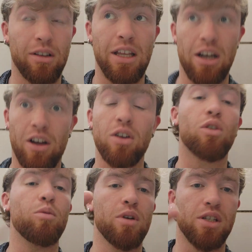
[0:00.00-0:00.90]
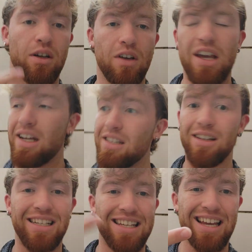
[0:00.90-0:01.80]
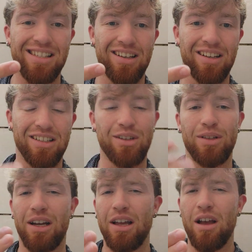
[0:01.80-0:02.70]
than I could myself? Is there any test that I could do that